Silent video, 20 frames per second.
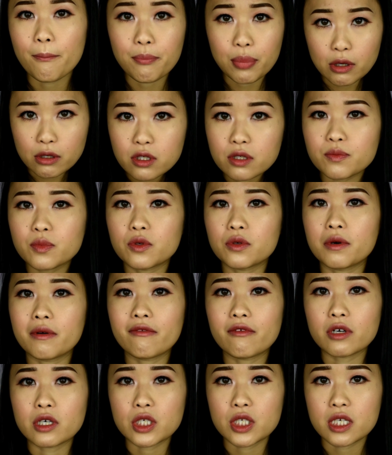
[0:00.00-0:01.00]
buildable
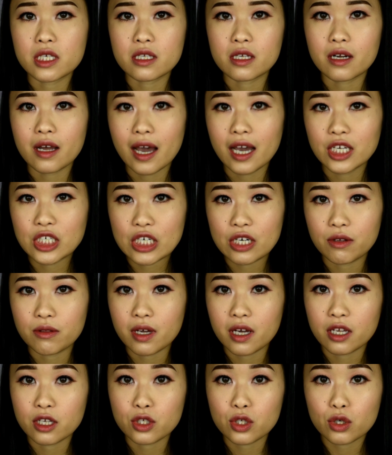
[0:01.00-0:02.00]
versus an eyeshadow
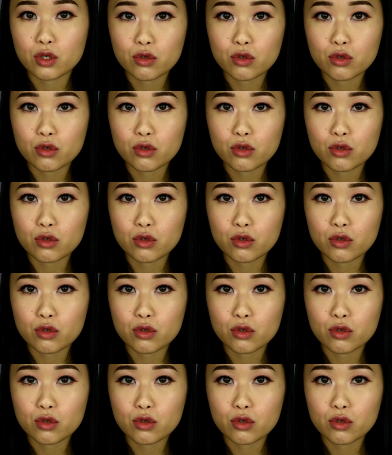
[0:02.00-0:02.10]
that is